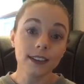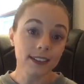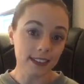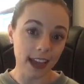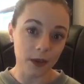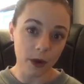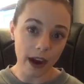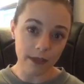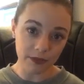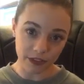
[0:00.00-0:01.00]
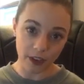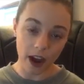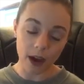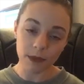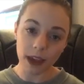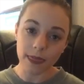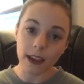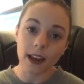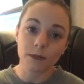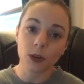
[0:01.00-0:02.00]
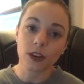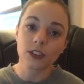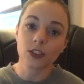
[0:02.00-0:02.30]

state where I'm from, and then I'm going